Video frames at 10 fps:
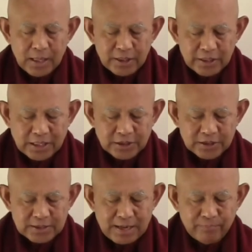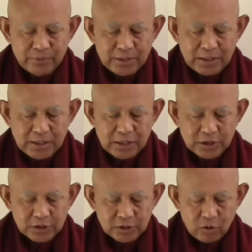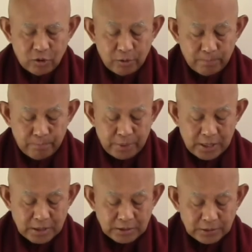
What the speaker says: That something is called pain.